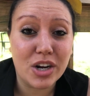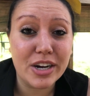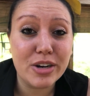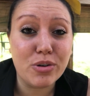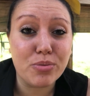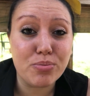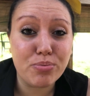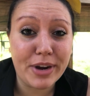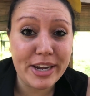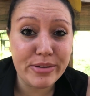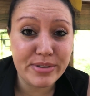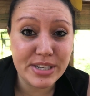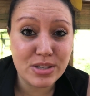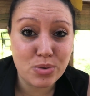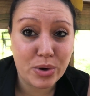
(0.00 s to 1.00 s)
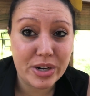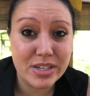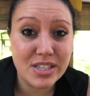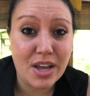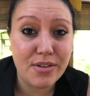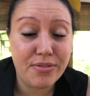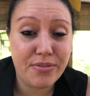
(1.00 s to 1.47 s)
are a great
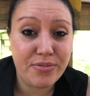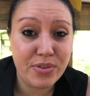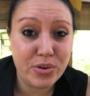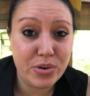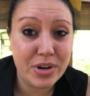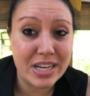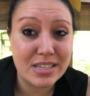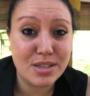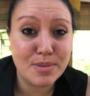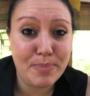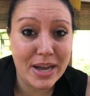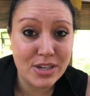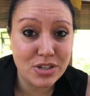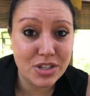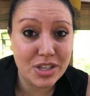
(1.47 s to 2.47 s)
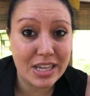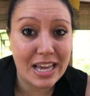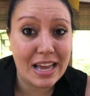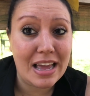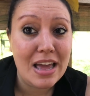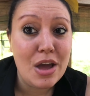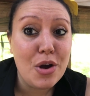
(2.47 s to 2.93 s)
resource of food,
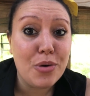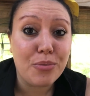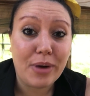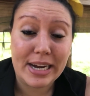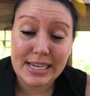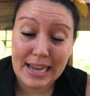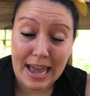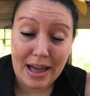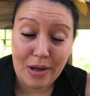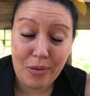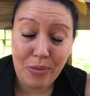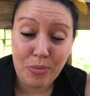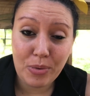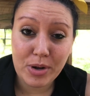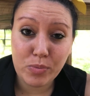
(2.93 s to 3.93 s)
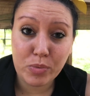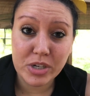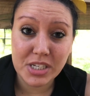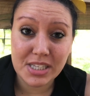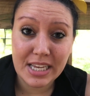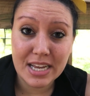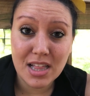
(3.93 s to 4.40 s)
especially right now when we're
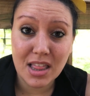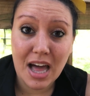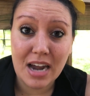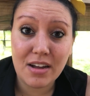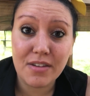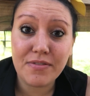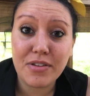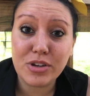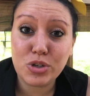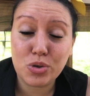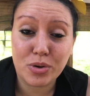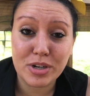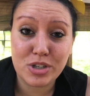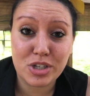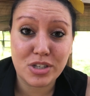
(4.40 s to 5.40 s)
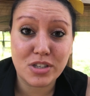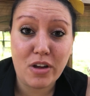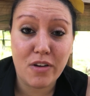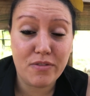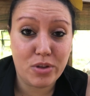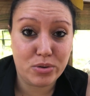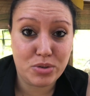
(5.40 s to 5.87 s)
seeing a lot of shortages
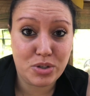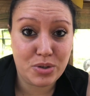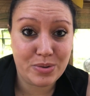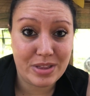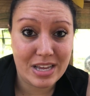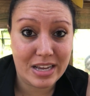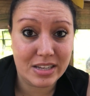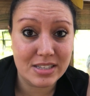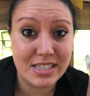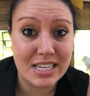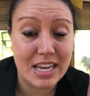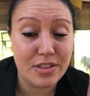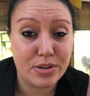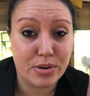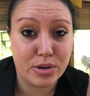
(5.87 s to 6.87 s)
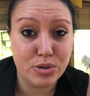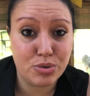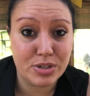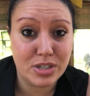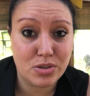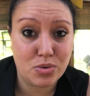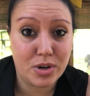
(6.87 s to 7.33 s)
of those two things in the
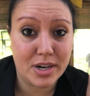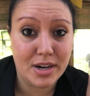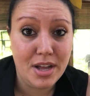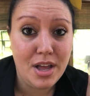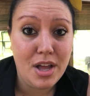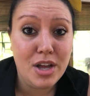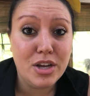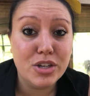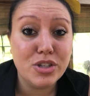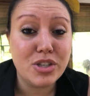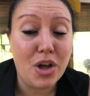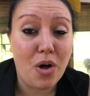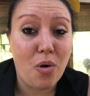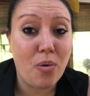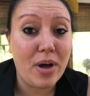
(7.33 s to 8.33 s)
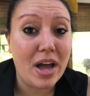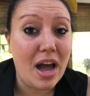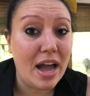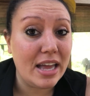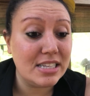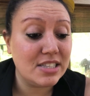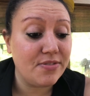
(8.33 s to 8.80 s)
grocery store. So
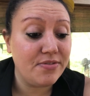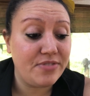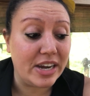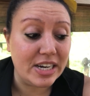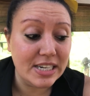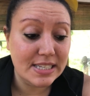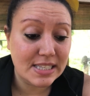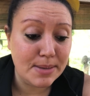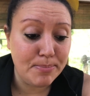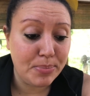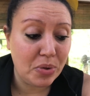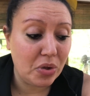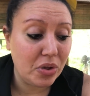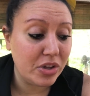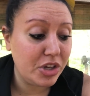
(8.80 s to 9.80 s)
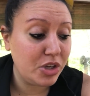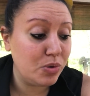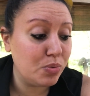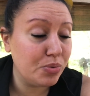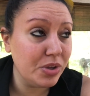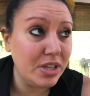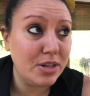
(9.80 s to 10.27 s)
it's very simple. You
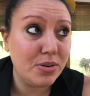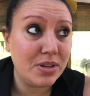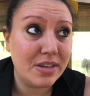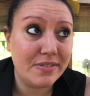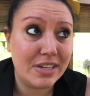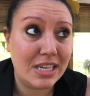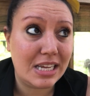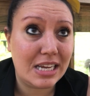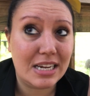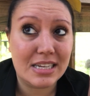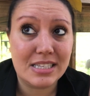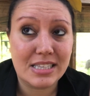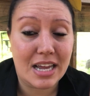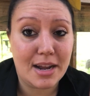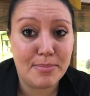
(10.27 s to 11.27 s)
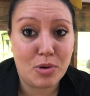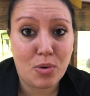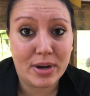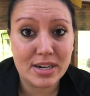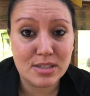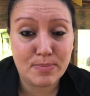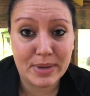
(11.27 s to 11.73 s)
really don't even need a setup
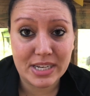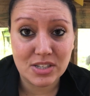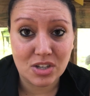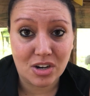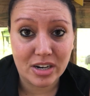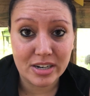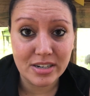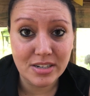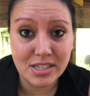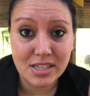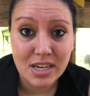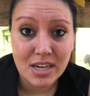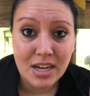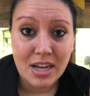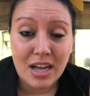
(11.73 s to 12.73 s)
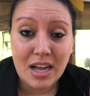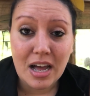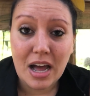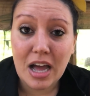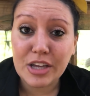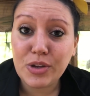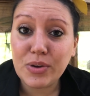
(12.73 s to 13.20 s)
quite as big as ours.
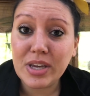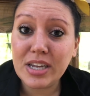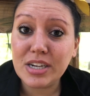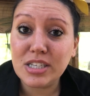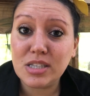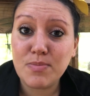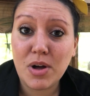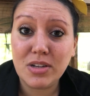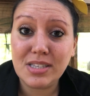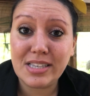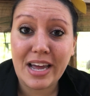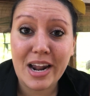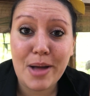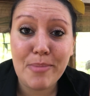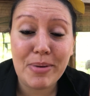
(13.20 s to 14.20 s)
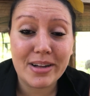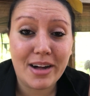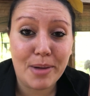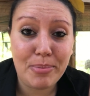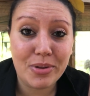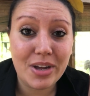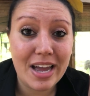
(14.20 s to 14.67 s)
Uh, you can get a small setup, a
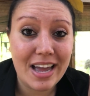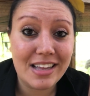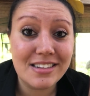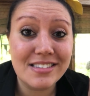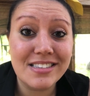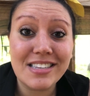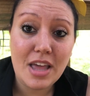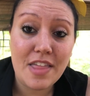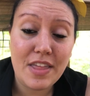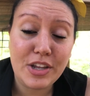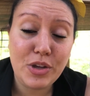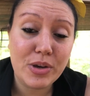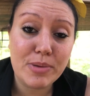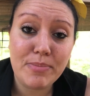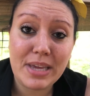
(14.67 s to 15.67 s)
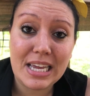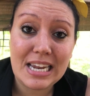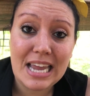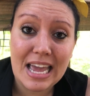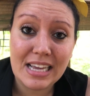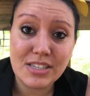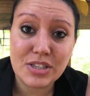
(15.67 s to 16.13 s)
couple hens, and then you can be in
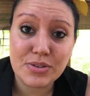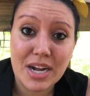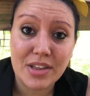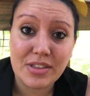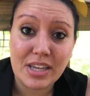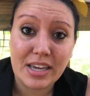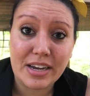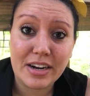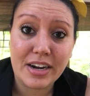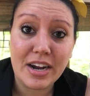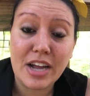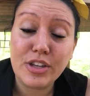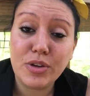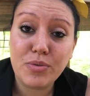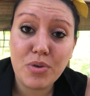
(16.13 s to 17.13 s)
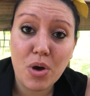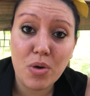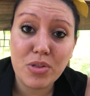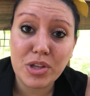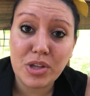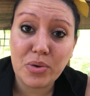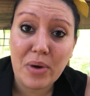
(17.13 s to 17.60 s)
eggs throughout the year, and you know
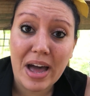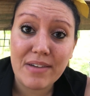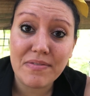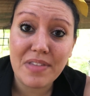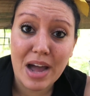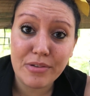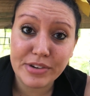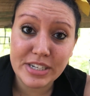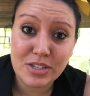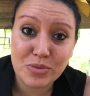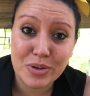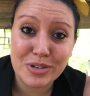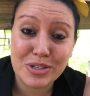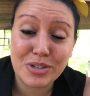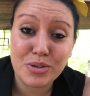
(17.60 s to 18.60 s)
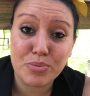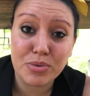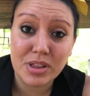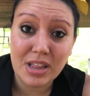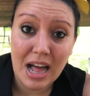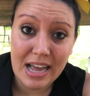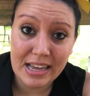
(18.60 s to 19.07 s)
that you have that resource to
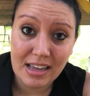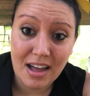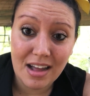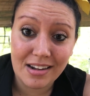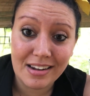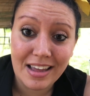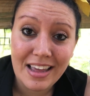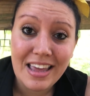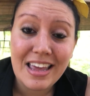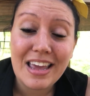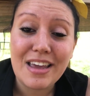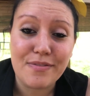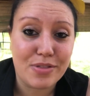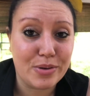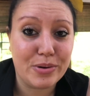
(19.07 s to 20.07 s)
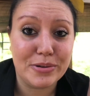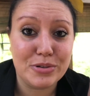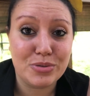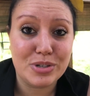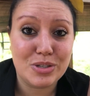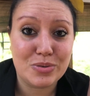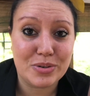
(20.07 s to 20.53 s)
rely on if the
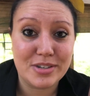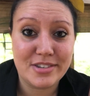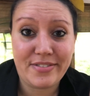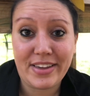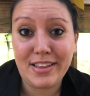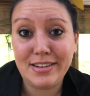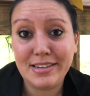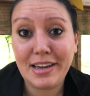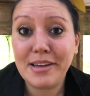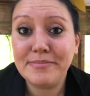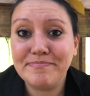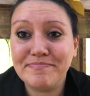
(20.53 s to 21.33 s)
grocery store is failing you.